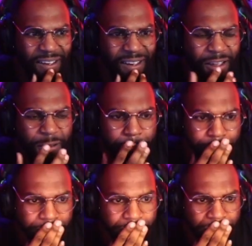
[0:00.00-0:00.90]

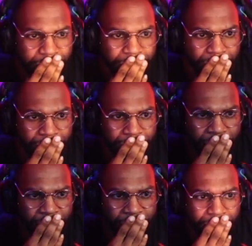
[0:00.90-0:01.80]

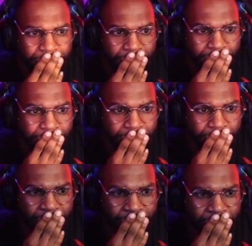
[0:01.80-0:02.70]

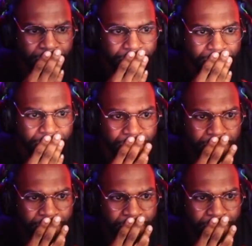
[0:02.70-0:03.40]
(no one is talking)